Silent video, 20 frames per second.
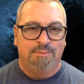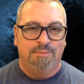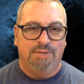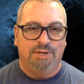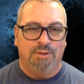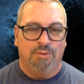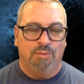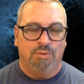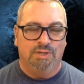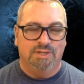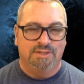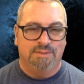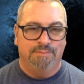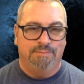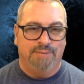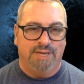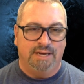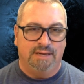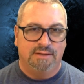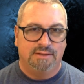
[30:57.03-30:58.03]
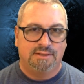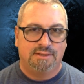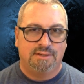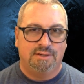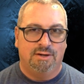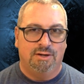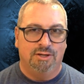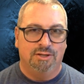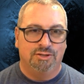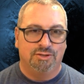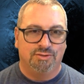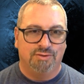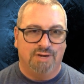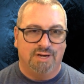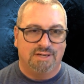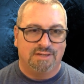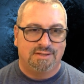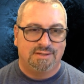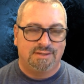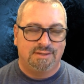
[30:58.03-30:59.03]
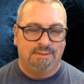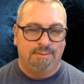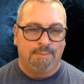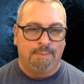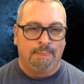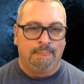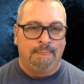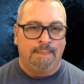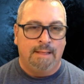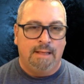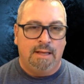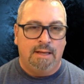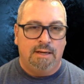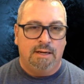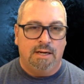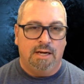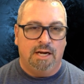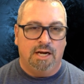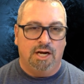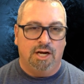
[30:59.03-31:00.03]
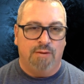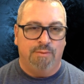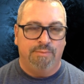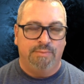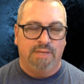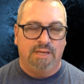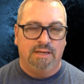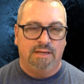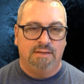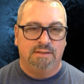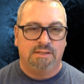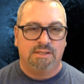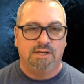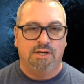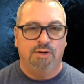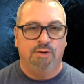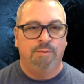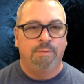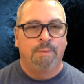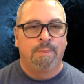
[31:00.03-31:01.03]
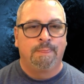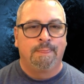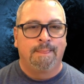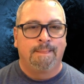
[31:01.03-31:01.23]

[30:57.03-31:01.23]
but it wasn't based on trust. I'm going